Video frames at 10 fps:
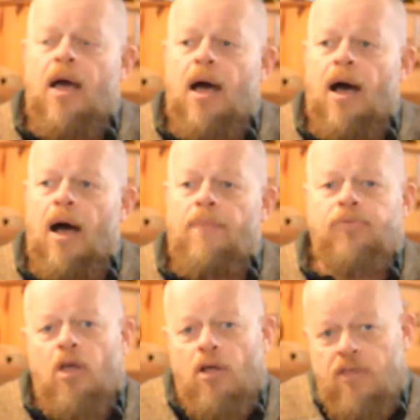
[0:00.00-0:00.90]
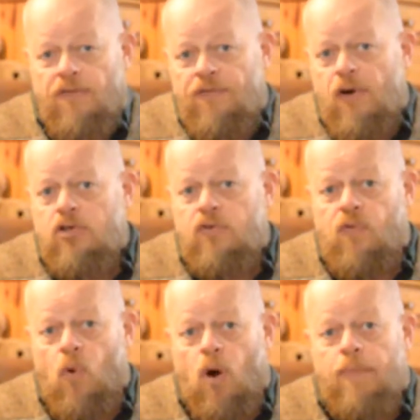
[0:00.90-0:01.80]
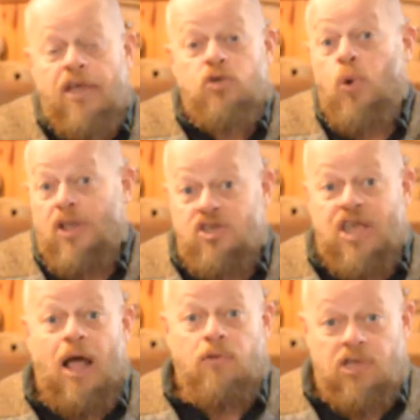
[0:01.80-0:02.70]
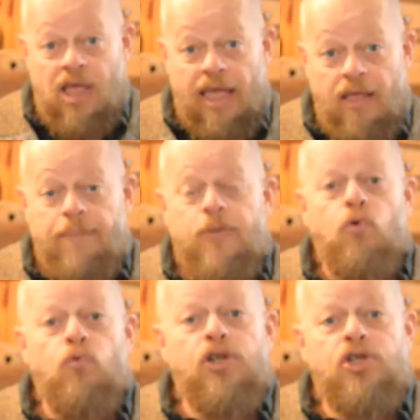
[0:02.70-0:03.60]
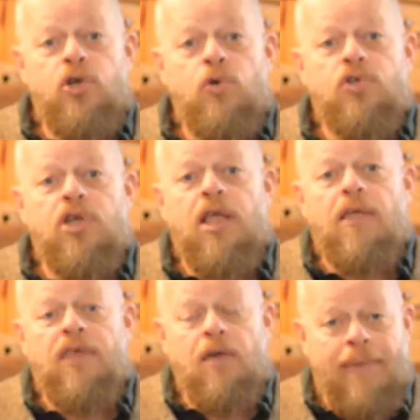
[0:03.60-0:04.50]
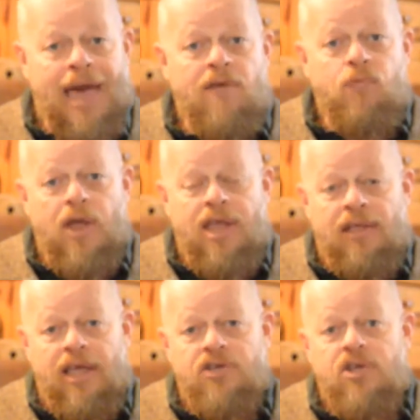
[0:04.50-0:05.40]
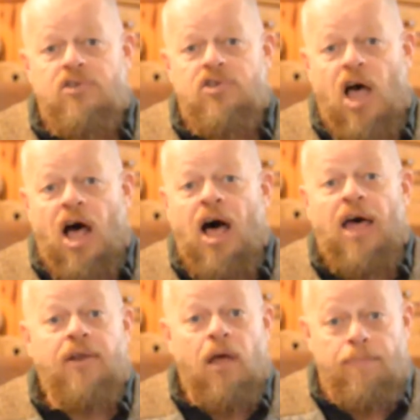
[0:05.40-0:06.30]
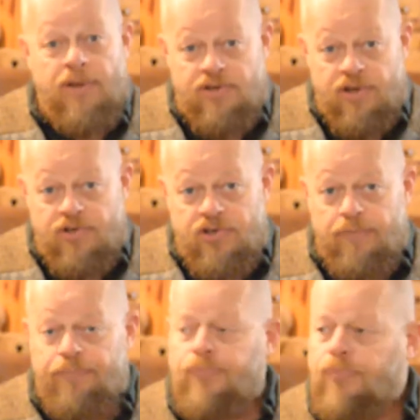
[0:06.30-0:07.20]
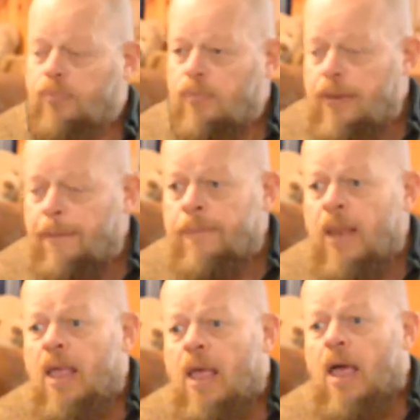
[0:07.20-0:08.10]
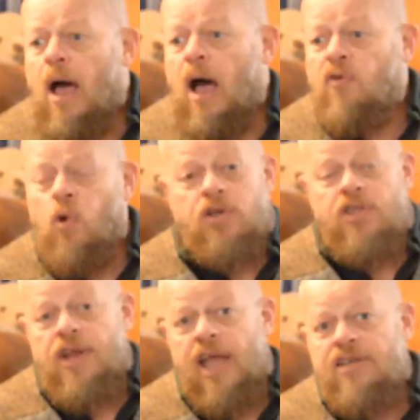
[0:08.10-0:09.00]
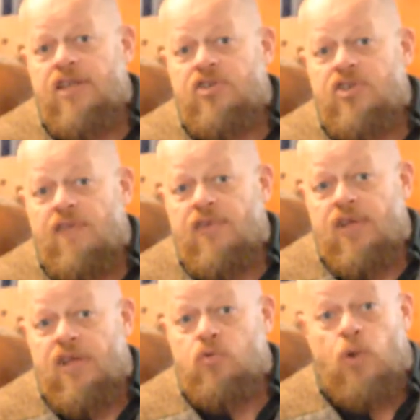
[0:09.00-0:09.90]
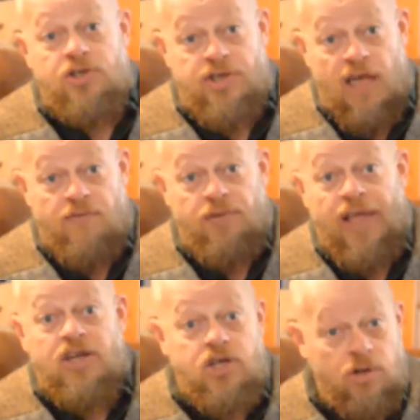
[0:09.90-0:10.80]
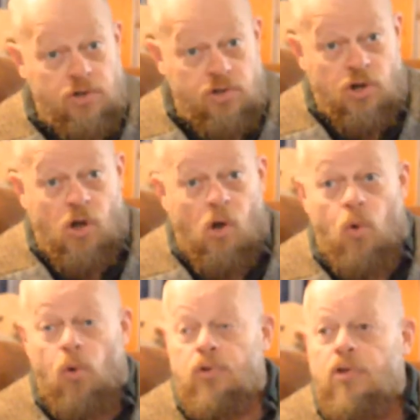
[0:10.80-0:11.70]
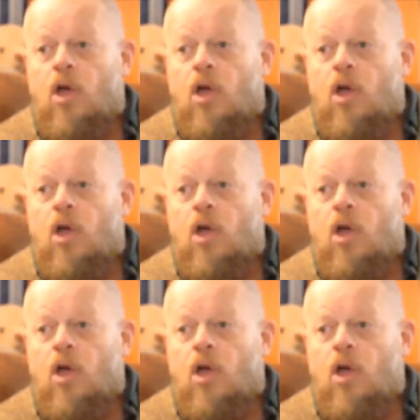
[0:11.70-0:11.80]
The first form is what it sounds like, reducing the amount of regulations on a business. Of course, in the 1970s, when stagflation took hold,